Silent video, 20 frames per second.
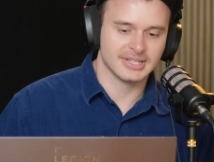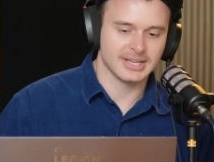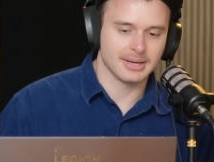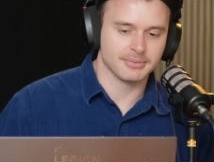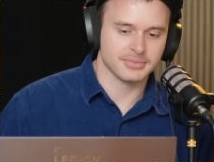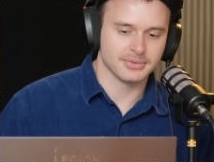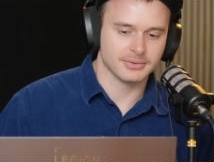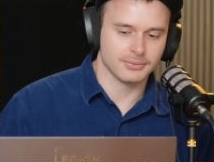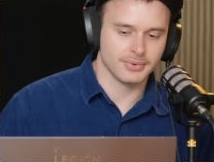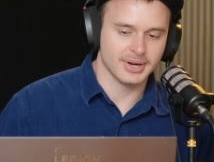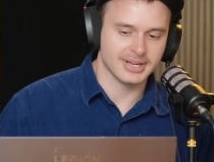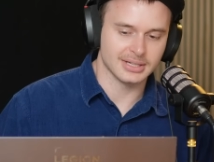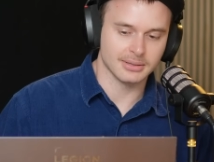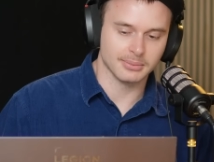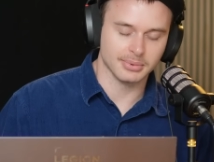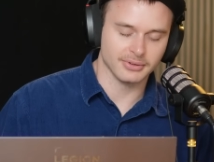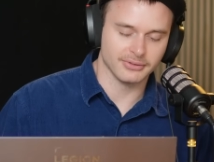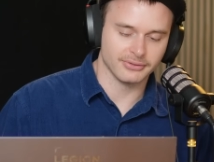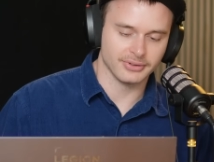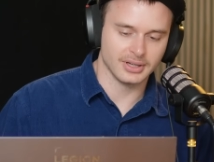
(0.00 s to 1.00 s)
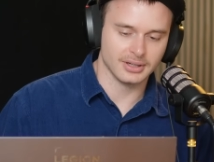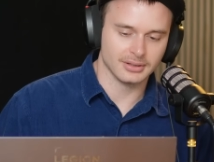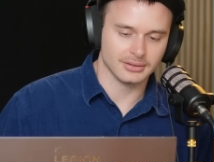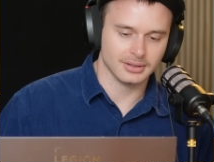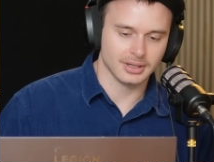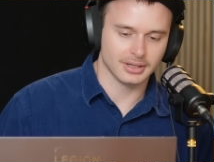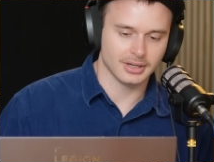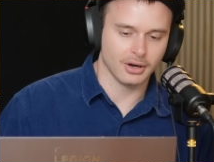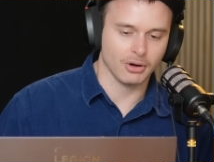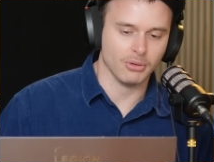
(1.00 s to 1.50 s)
seems reasonable for
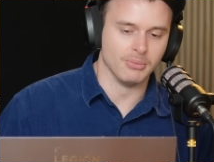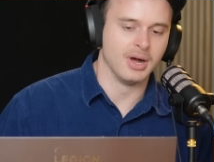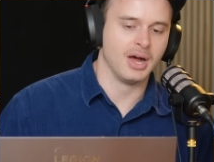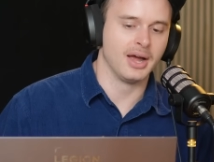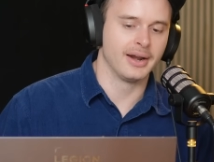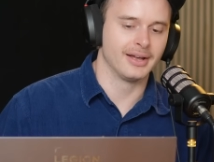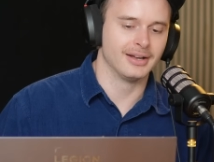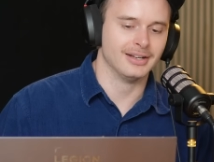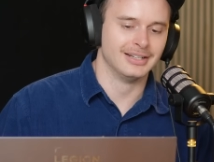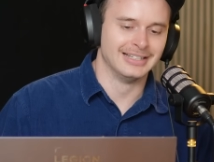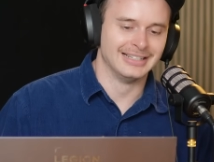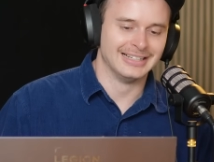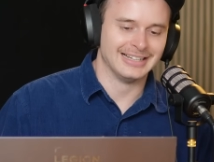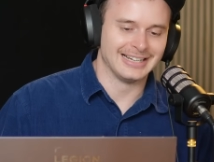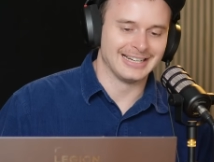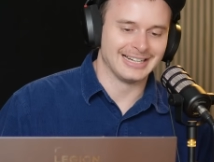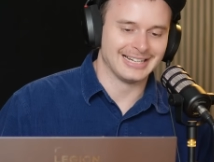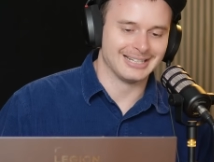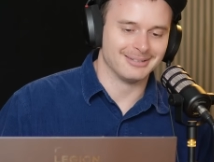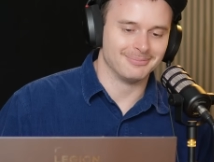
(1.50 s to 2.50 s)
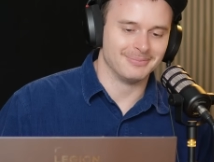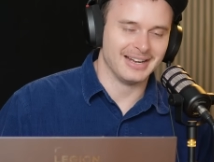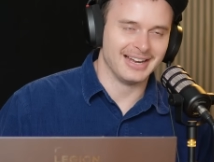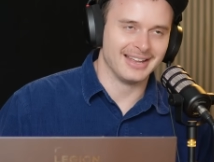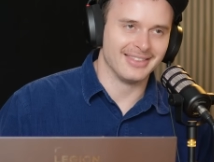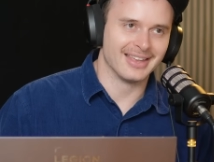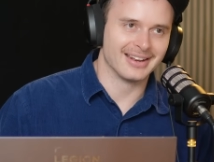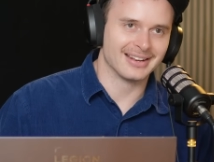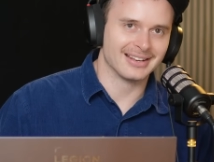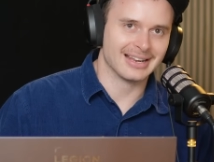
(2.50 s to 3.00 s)
a coal miner.
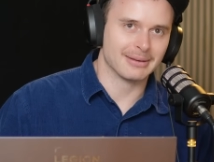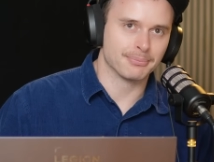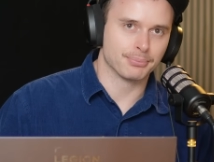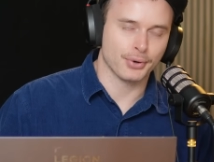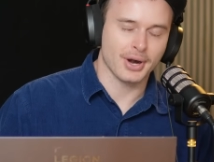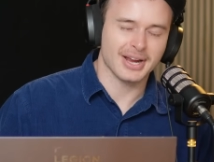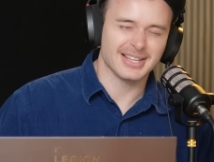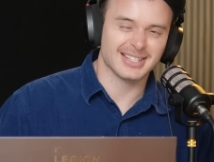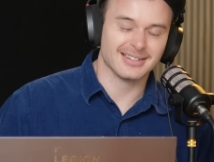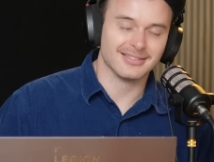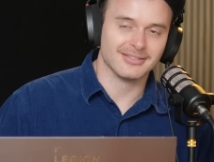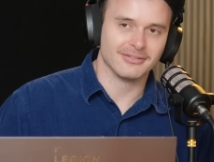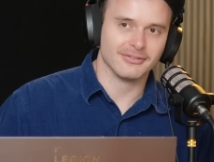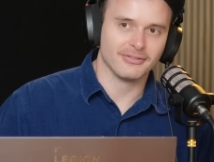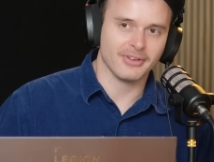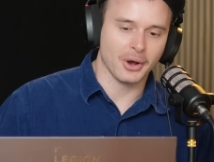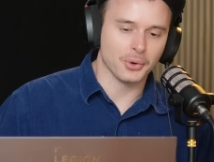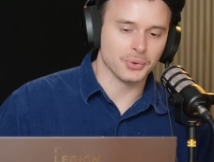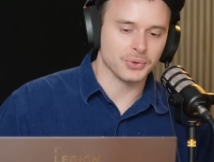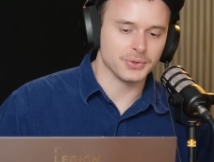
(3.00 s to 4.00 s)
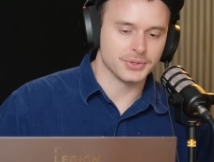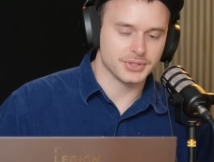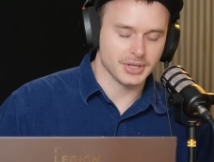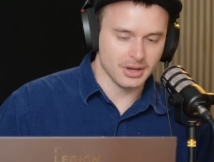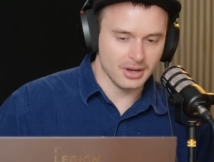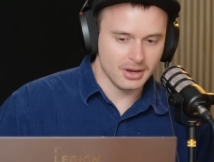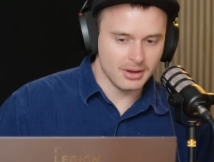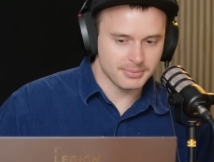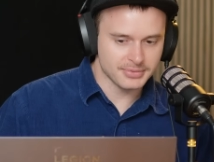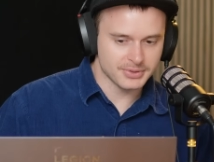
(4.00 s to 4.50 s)
And then in present value
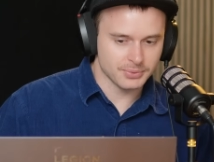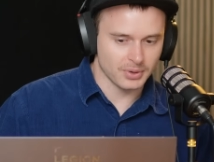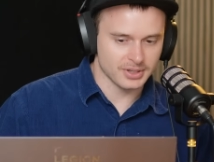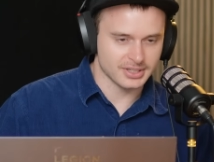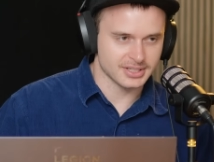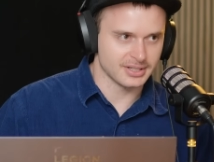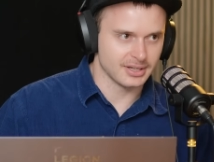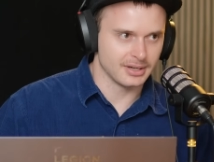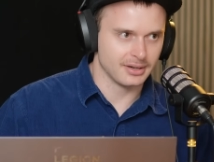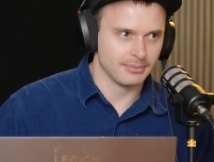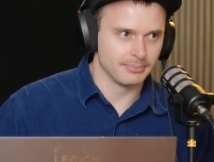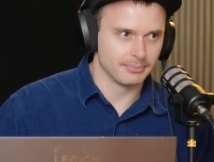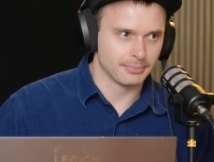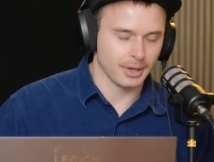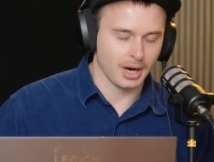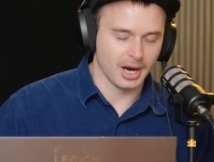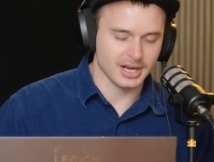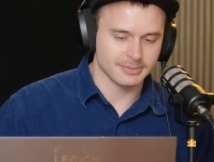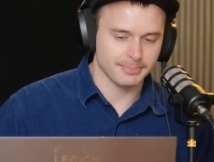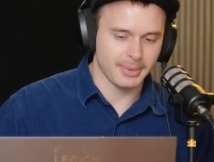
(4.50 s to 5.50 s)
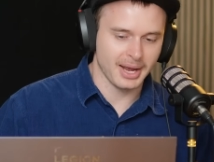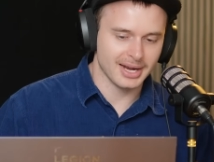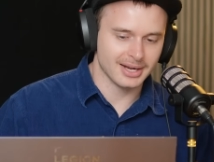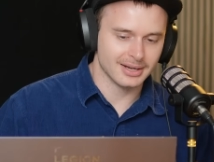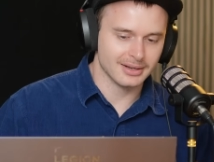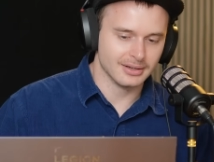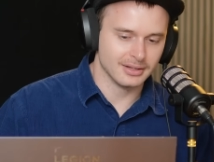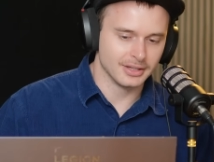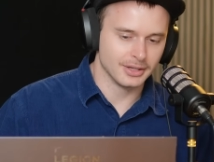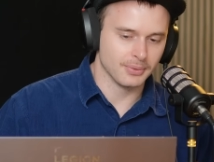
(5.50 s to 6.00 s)
terms, what's the price
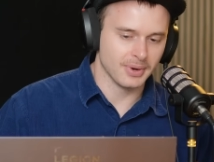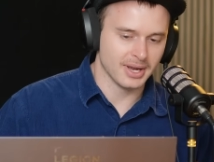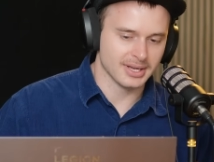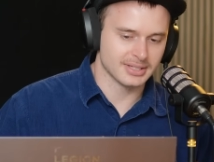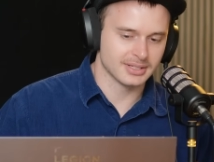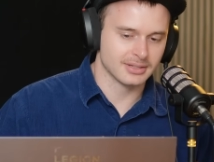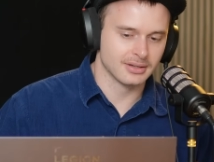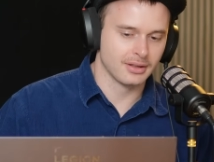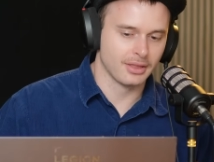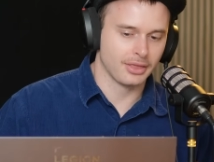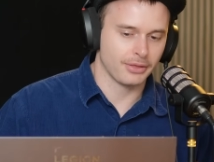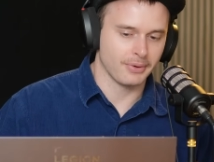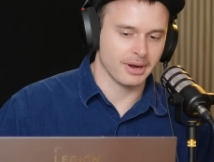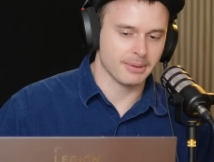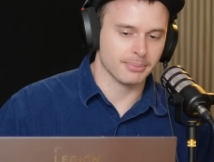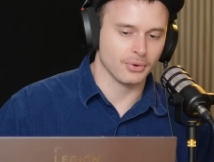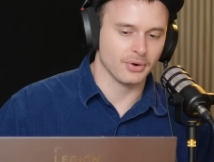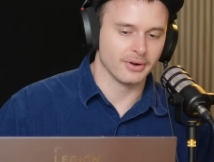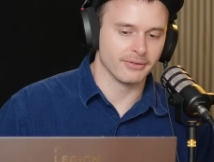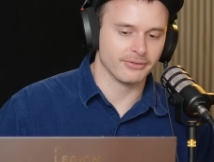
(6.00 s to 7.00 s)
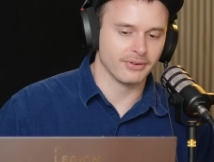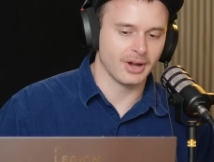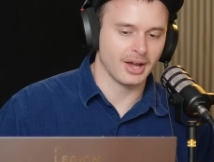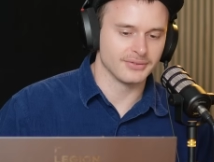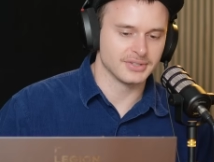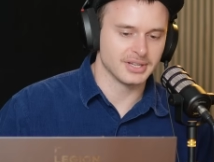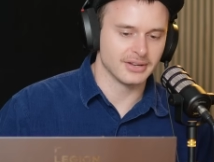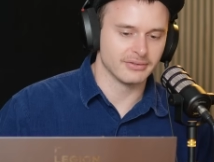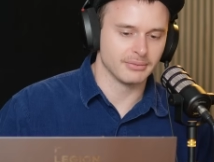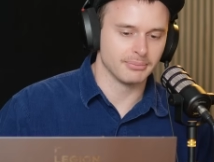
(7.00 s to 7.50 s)
paid? US
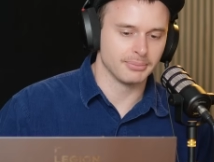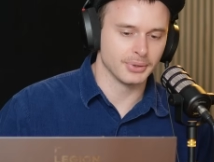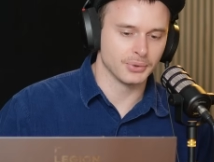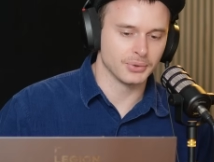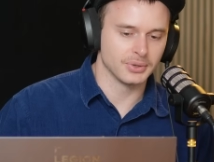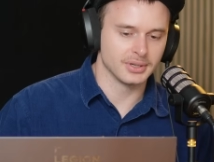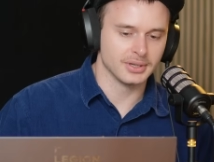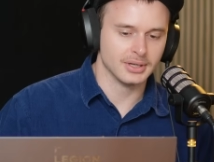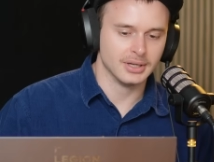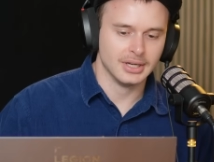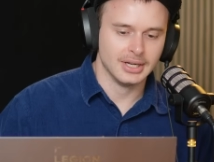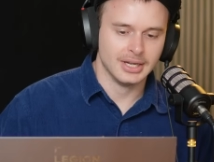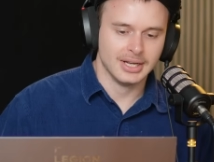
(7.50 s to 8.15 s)
$3.57 billion.